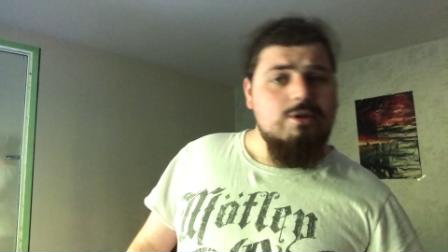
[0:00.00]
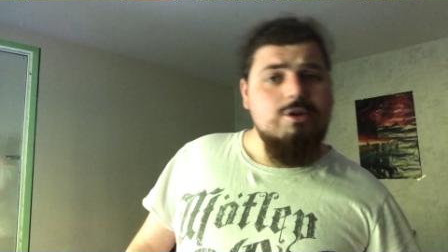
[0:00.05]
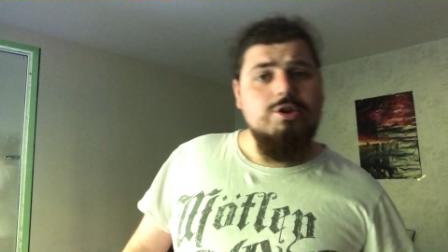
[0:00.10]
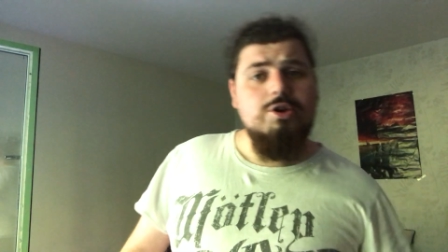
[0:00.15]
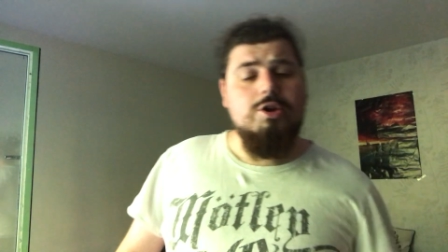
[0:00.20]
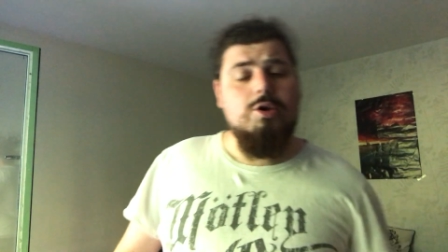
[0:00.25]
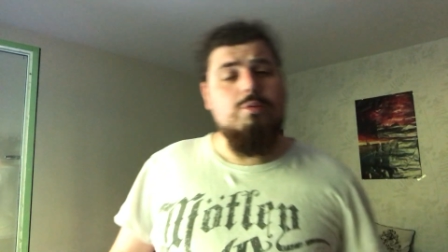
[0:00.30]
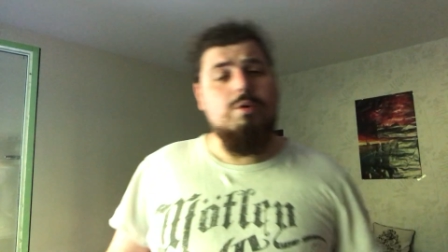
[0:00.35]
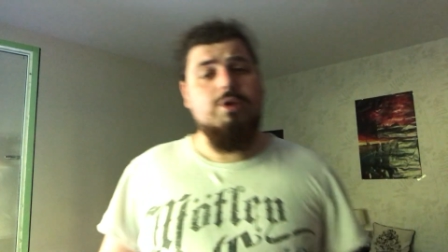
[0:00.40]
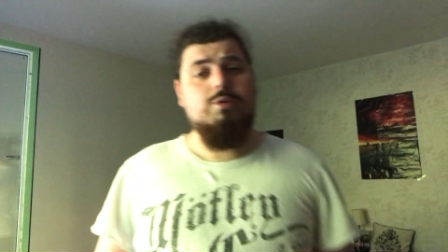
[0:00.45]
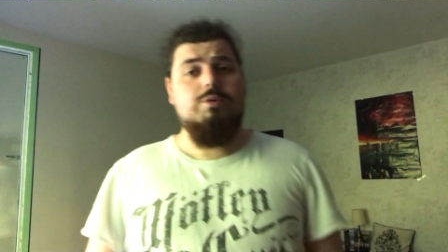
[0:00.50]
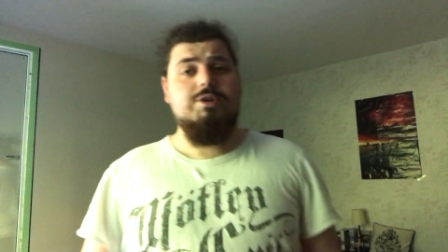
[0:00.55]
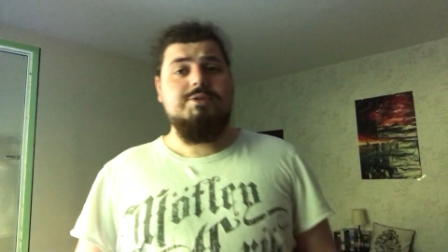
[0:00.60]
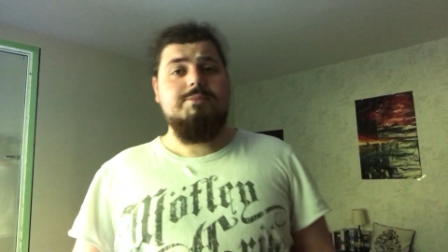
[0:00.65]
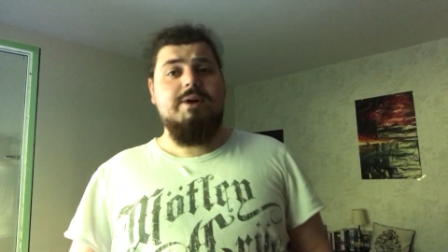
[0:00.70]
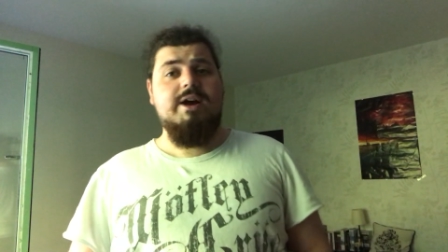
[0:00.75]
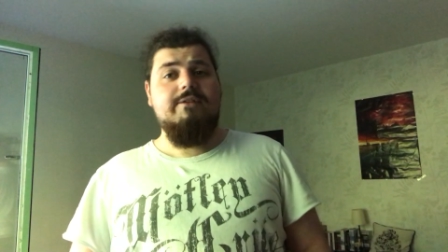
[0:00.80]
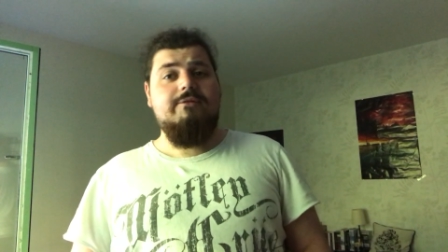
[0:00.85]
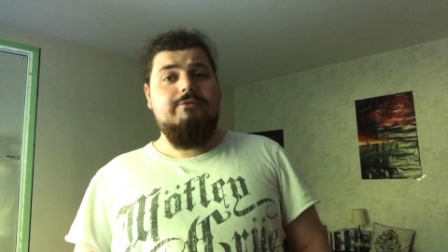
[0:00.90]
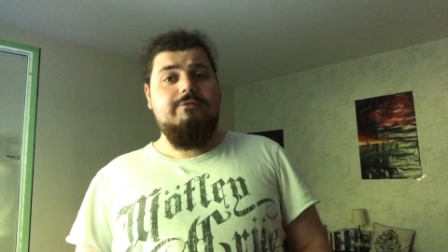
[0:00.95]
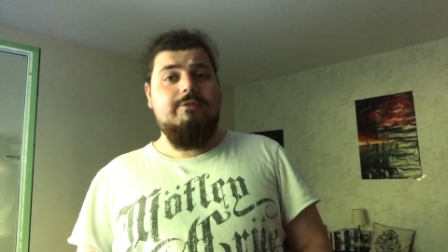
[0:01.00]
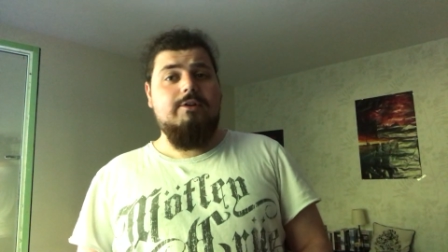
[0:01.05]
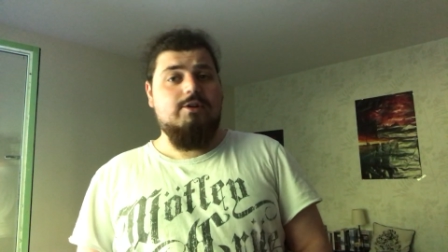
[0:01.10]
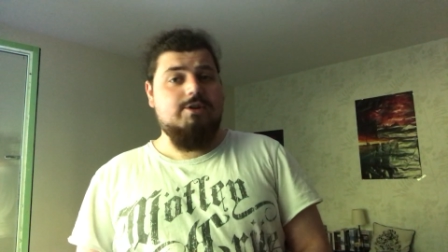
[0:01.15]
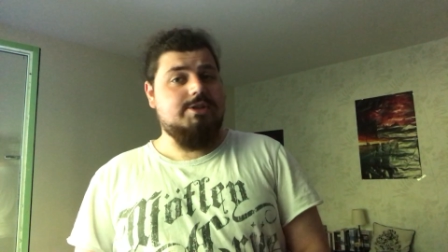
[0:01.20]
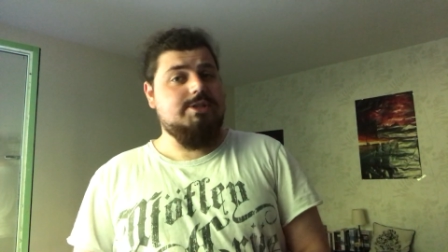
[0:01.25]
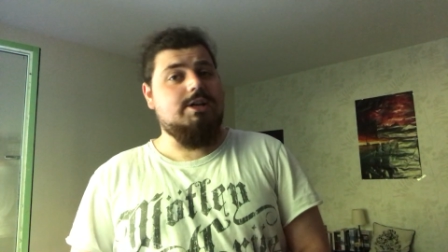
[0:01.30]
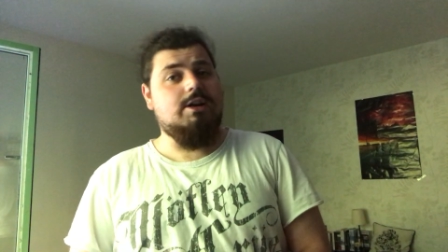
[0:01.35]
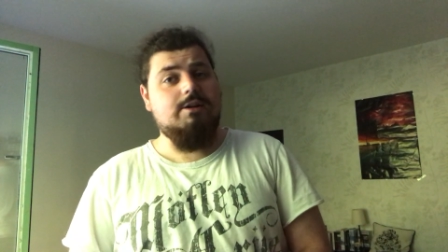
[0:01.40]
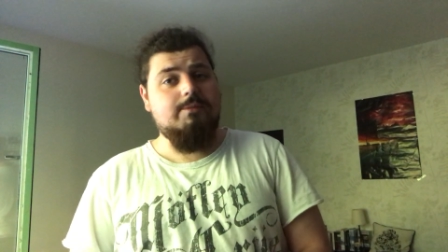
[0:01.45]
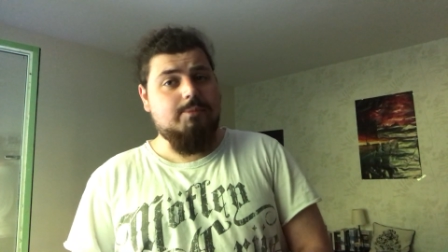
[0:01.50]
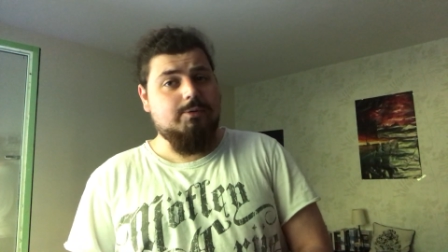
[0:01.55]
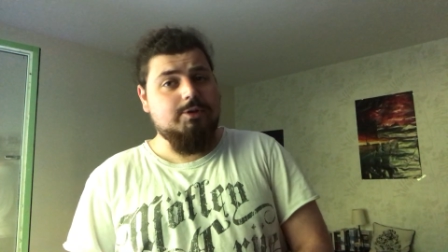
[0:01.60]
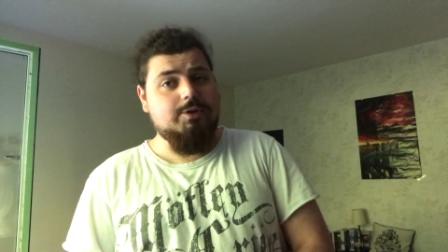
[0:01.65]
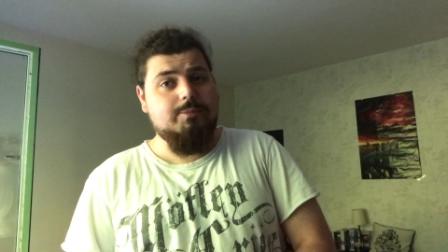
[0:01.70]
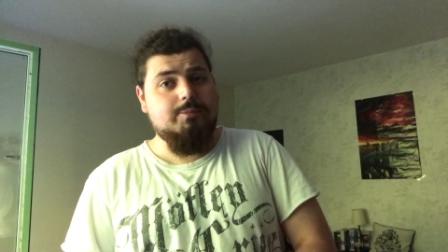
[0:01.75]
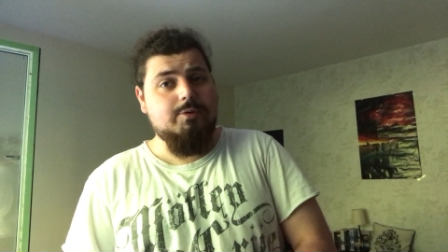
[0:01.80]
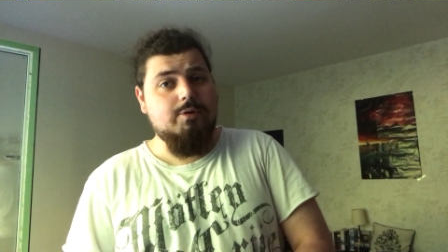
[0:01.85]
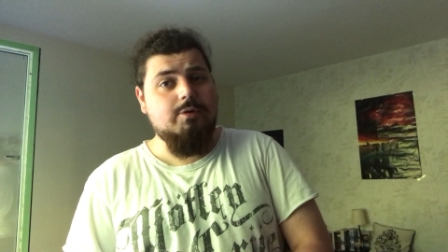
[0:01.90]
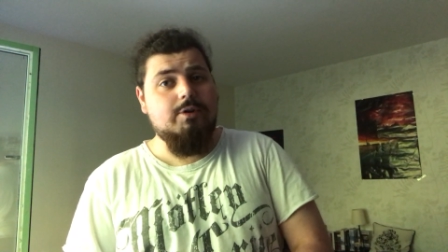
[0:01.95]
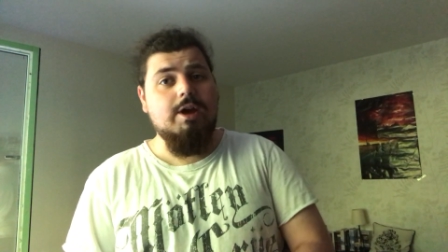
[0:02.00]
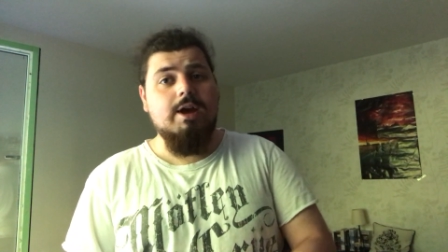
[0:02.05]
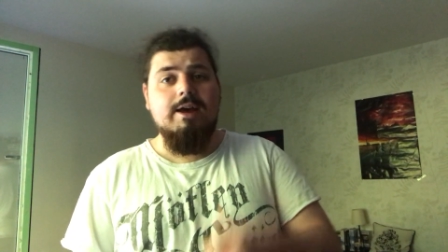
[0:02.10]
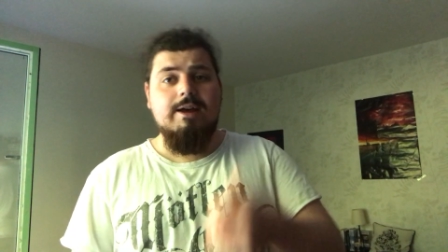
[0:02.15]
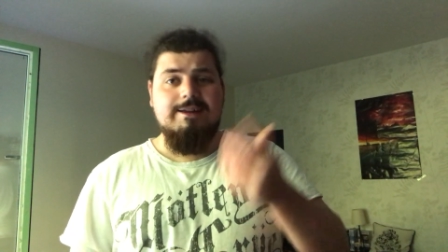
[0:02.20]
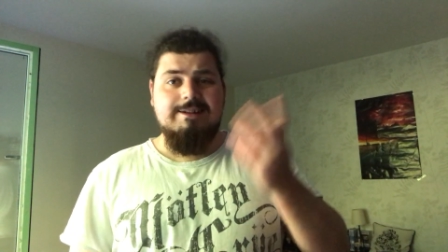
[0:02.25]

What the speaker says: You know what was my first Harry Potter book?